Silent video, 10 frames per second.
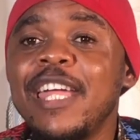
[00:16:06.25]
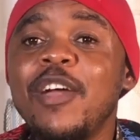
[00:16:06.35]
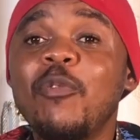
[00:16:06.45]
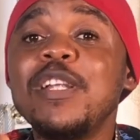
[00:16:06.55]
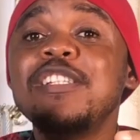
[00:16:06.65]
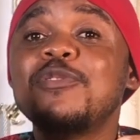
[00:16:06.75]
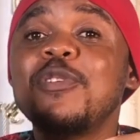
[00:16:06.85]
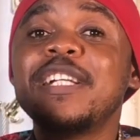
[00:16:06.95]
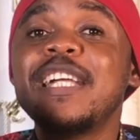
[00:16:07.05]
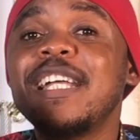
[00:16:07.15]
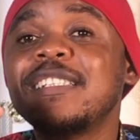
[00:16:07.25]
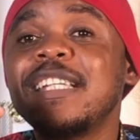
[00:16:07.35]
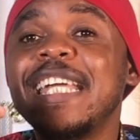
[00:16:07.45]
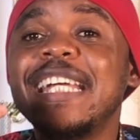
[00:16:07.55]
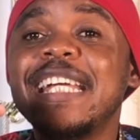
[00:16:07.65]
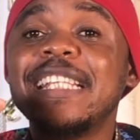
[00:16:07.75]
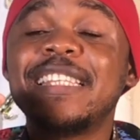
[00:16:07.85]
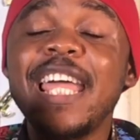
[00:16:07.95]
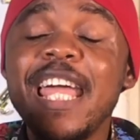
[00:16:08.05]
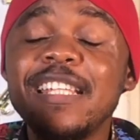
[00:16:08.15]
when the story gets
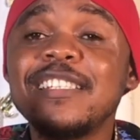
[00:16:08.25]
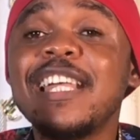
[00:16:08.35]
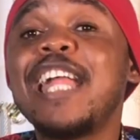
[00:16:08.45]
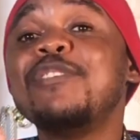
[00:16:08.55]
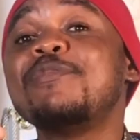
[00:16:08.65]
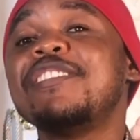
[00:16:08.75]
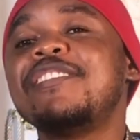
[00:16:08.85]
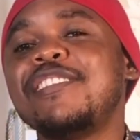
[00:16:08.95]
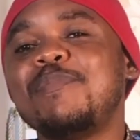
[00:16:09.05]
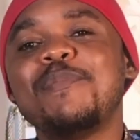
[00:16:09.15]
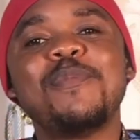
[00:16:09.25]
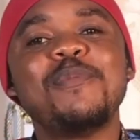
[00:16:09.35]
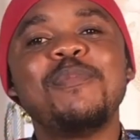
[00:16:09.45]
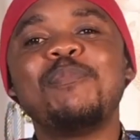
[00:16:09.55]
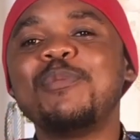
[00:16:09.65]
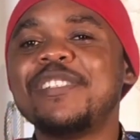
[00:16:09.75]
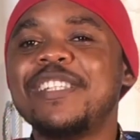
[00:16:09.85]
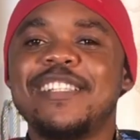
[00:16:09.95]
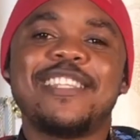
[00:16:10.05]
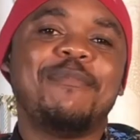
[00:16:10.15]
intense and you still see people putting
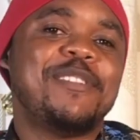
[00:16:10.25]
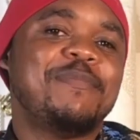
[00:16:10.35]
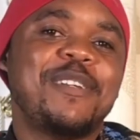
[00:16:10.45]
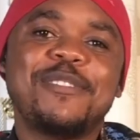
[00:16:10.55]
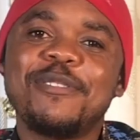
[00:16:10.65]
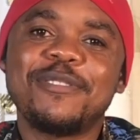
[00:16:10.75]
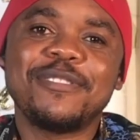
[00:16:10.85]
establishment shots.